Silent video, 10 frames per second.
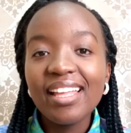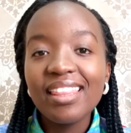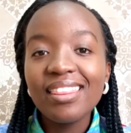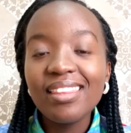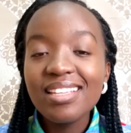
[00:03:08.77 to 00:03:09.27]

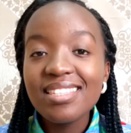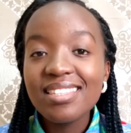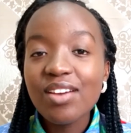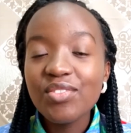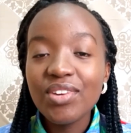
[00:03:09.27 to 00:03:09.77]
There's
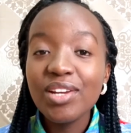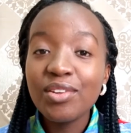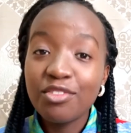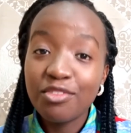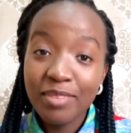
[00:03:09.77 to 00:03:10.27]
a friend
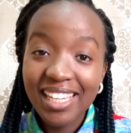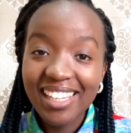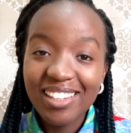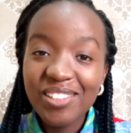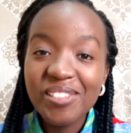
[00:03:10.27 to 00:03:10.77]
of
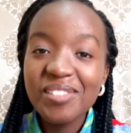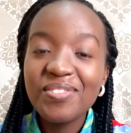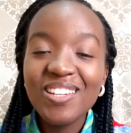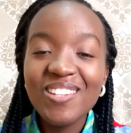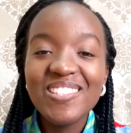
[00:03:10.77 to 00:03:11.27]
mine called
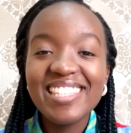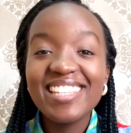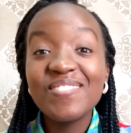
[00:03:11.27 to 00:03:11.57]
Flozy.